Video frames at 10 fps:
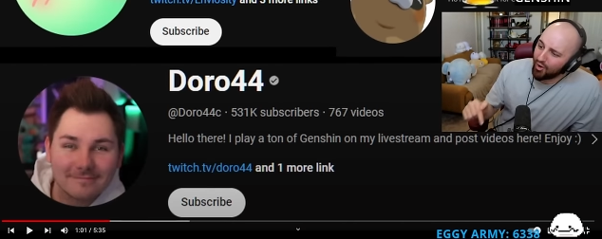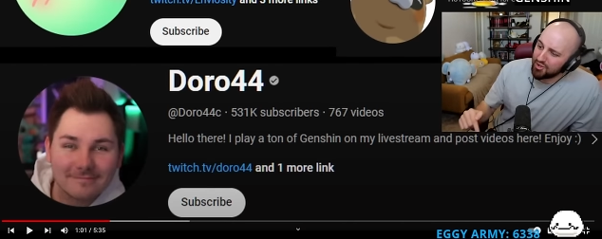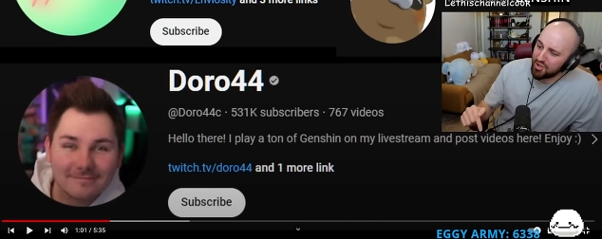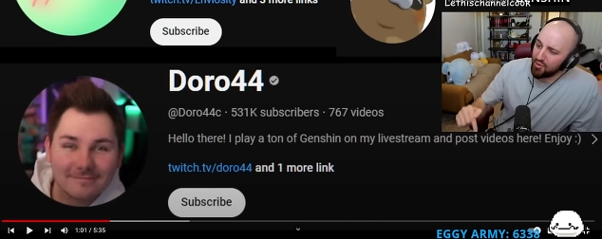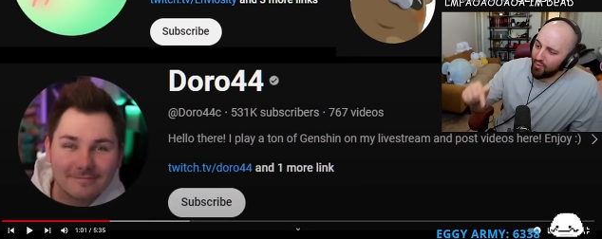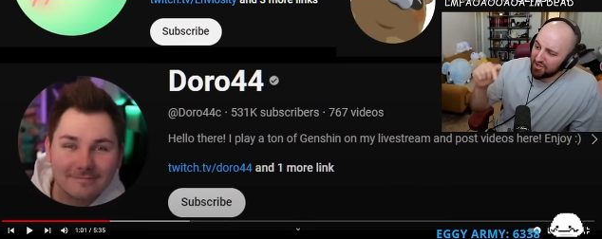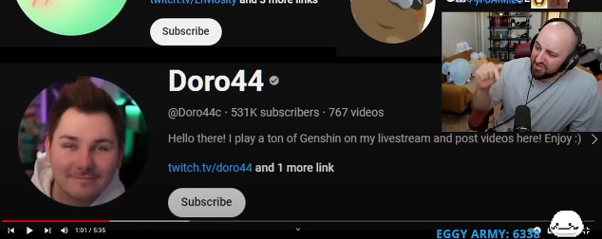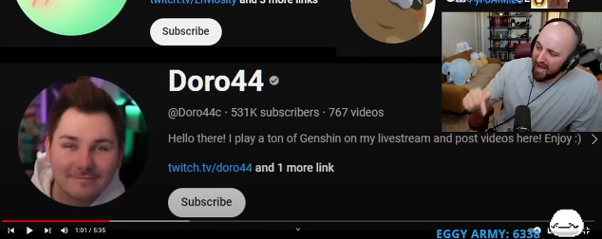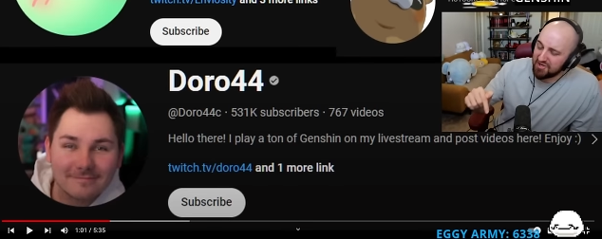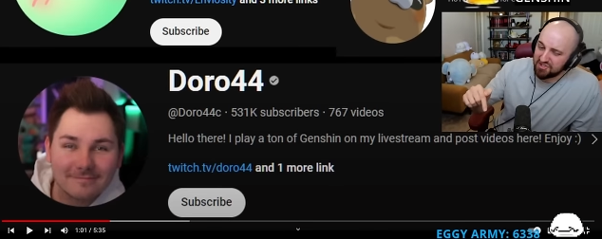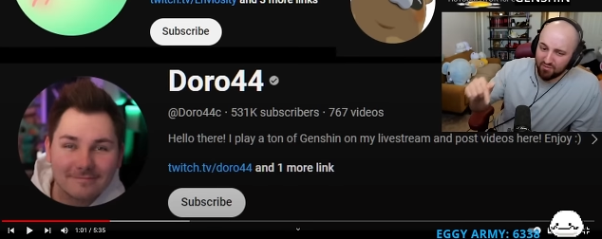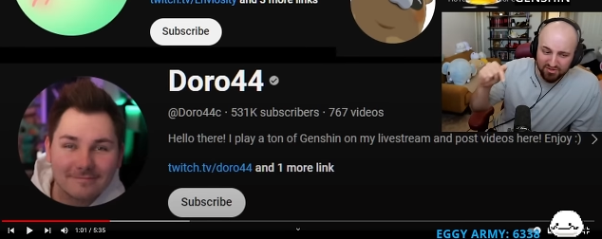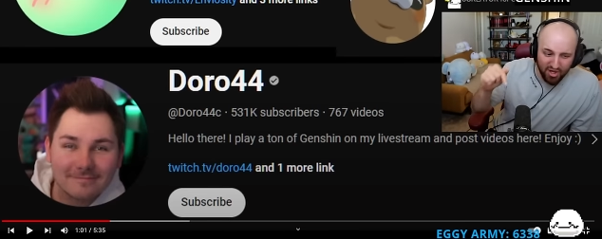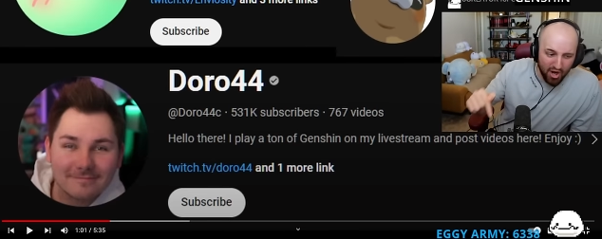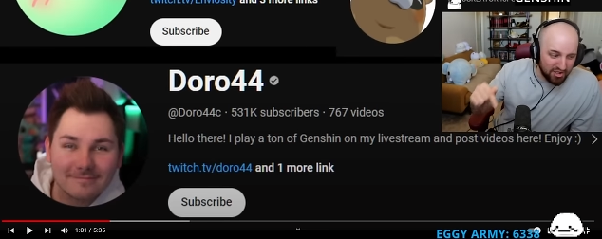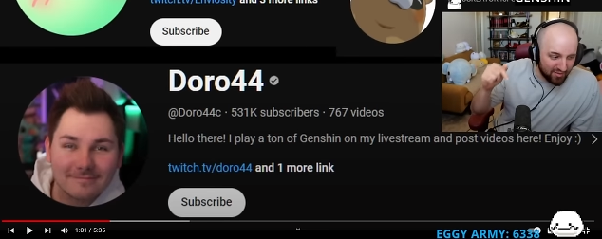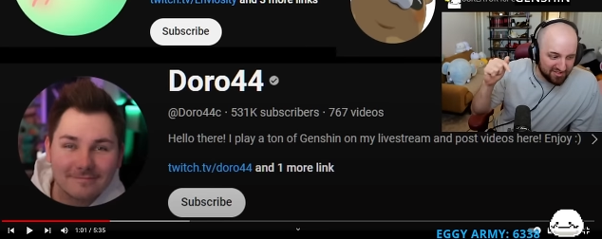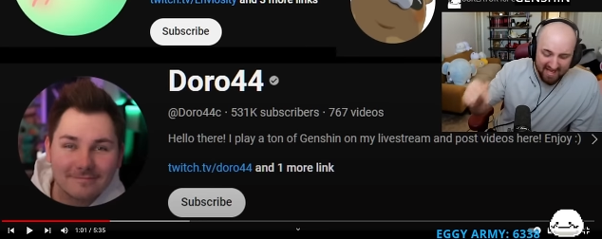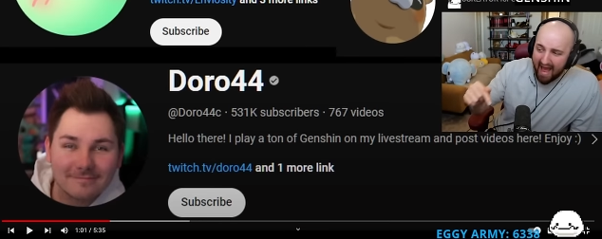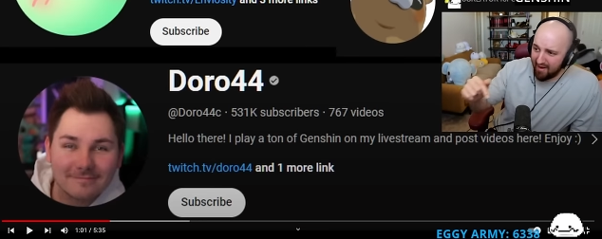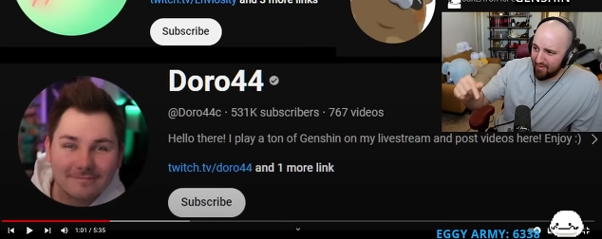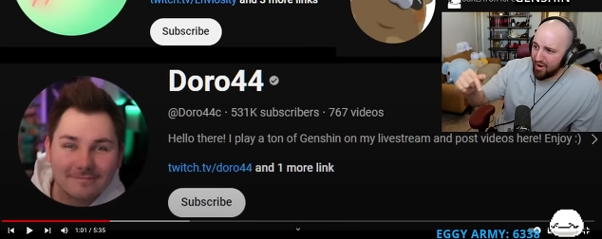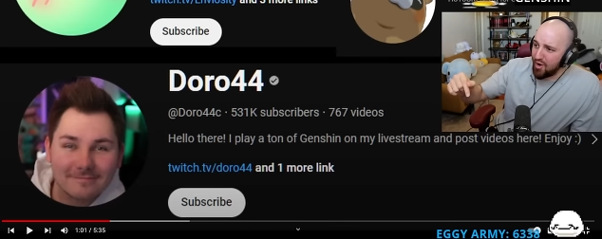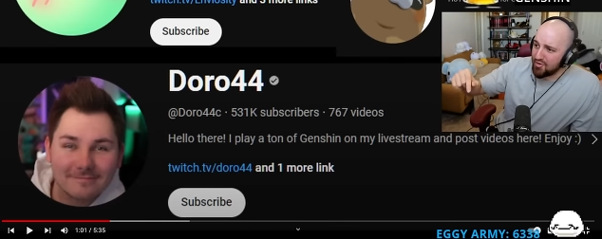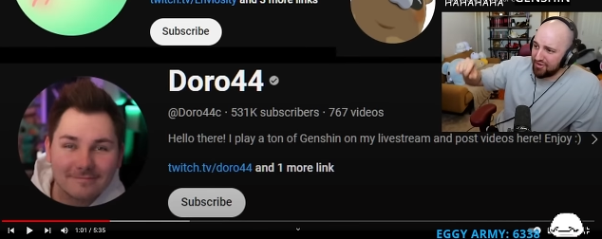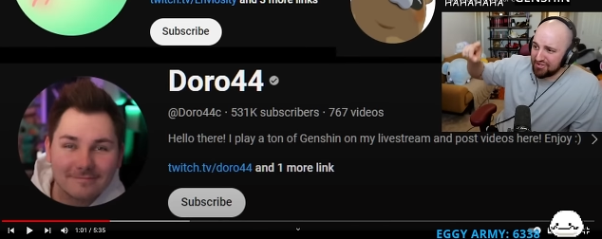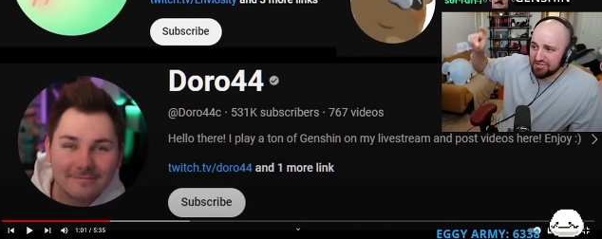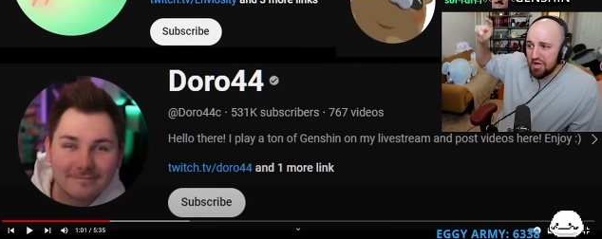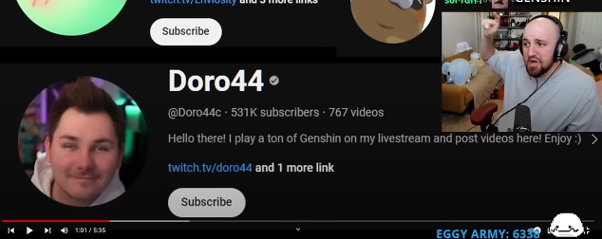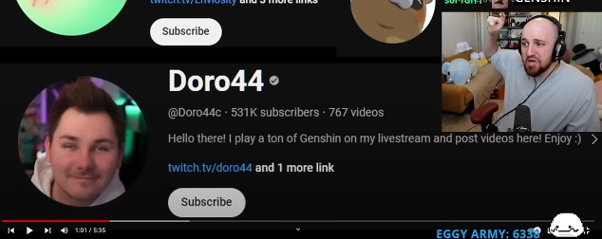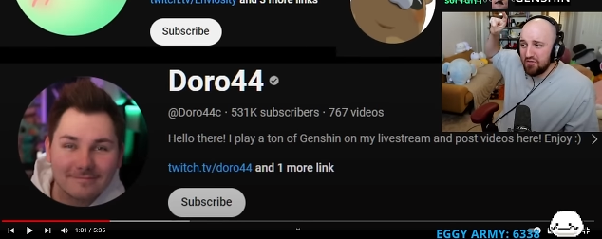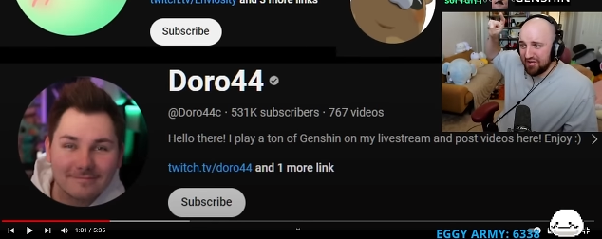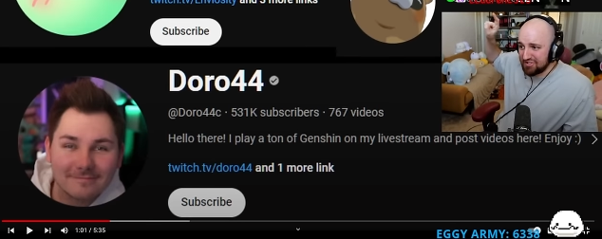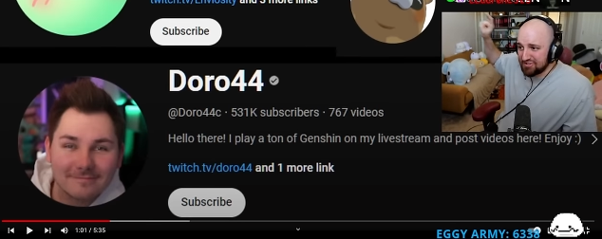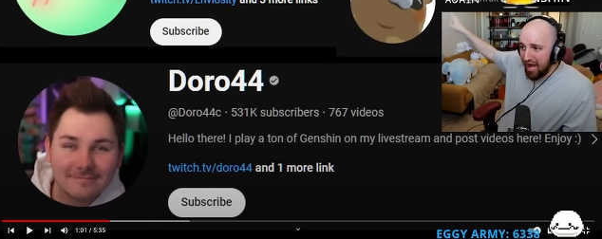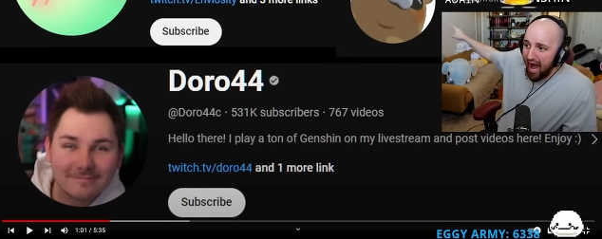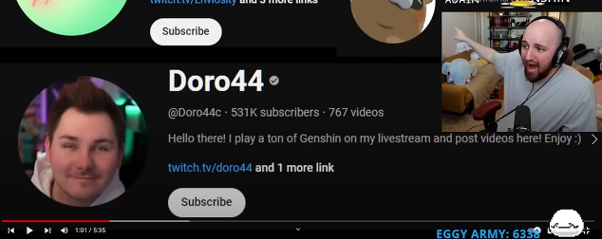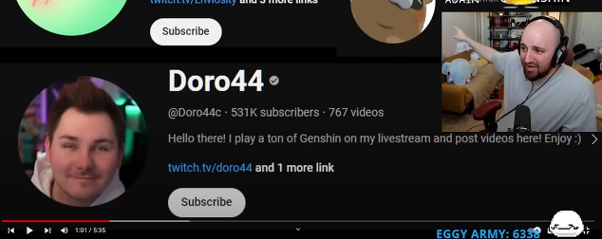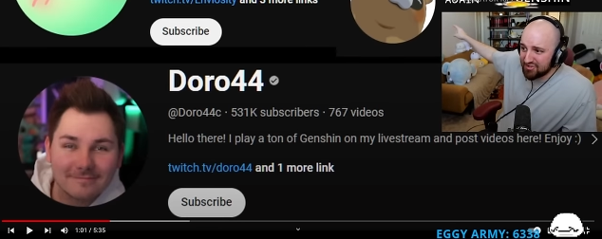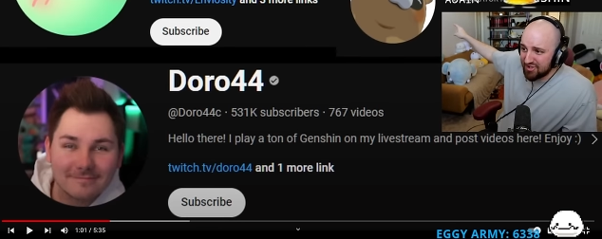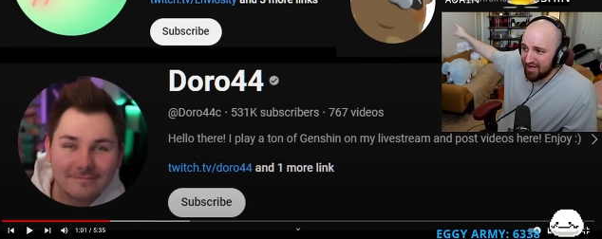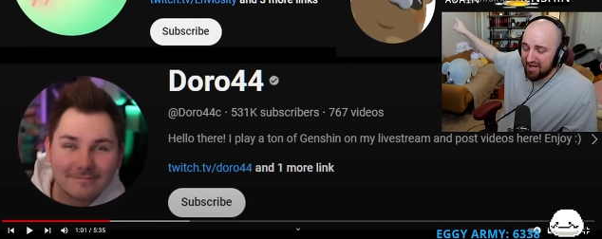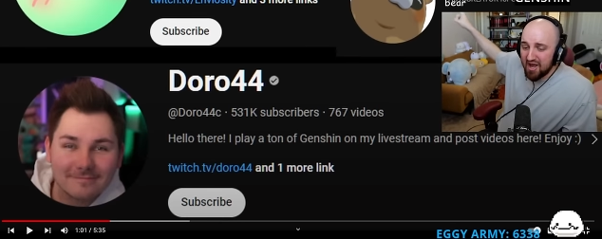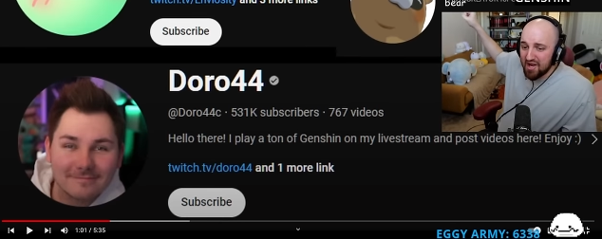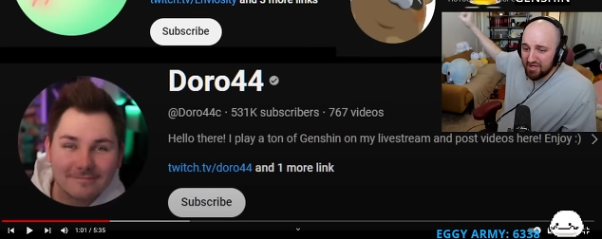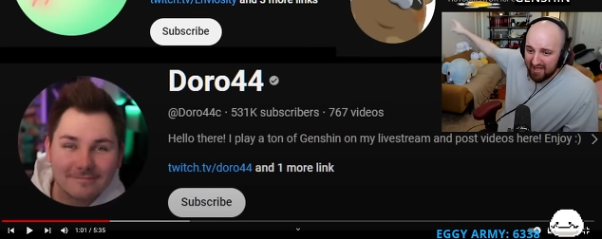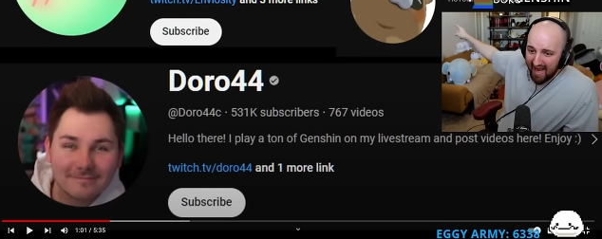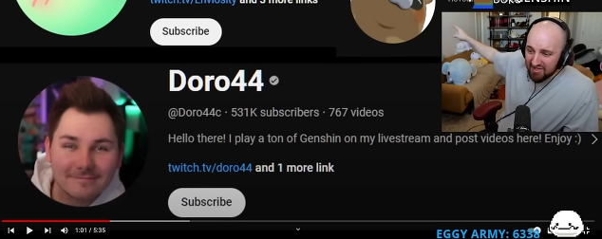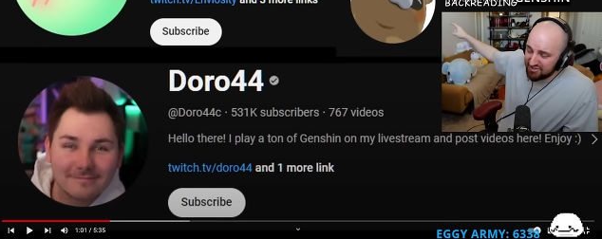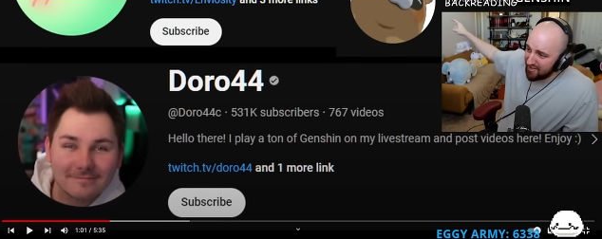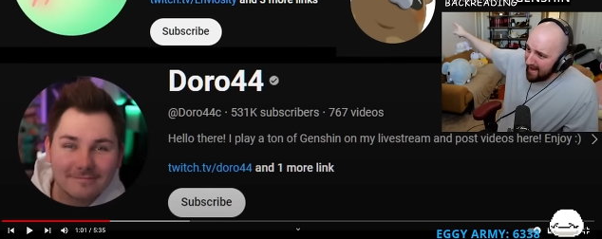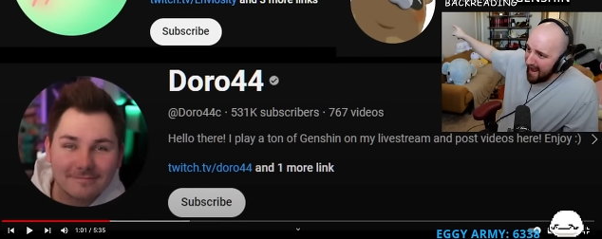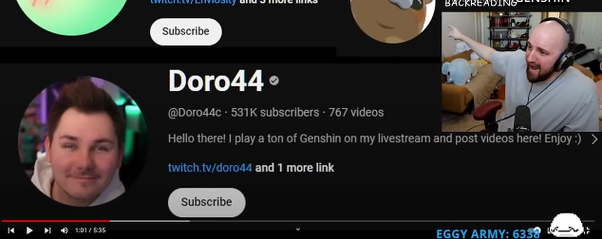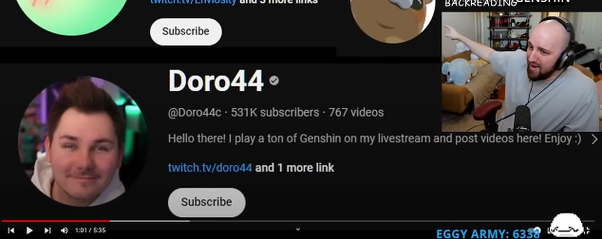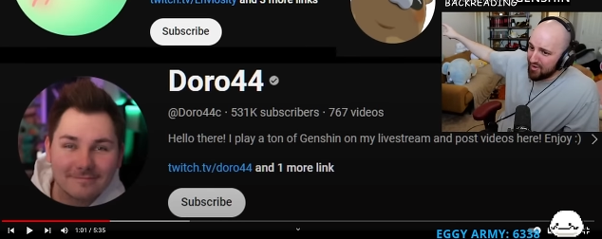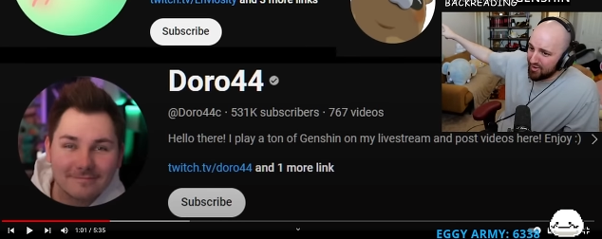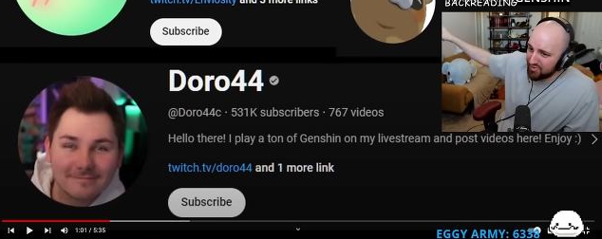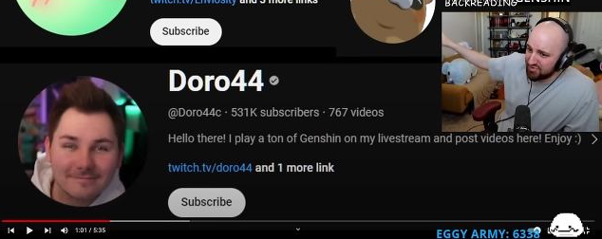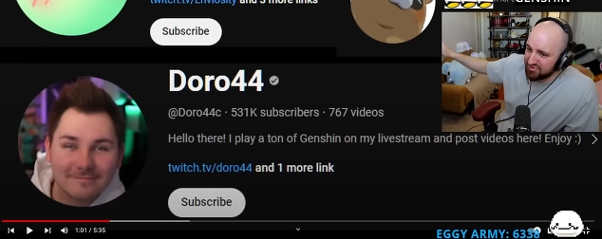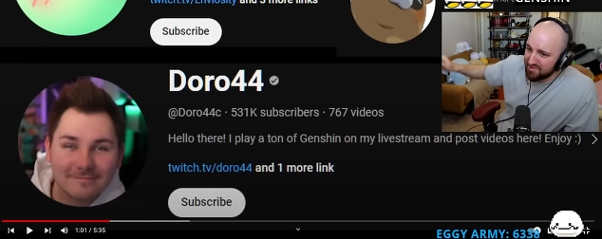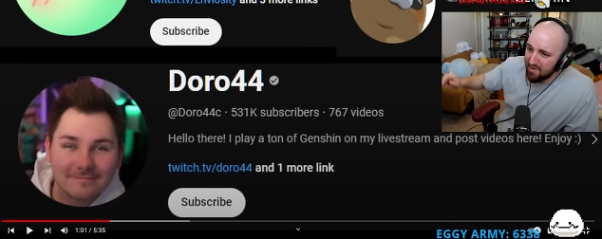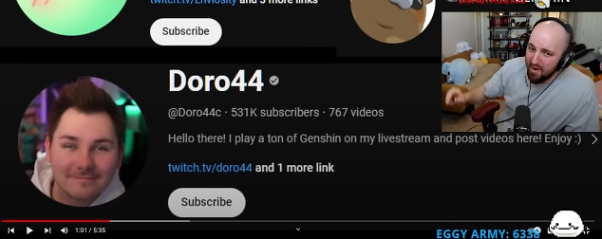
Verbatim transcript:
Speaker 1: you when Genshin was under attack by all these these toxic Genshin haters?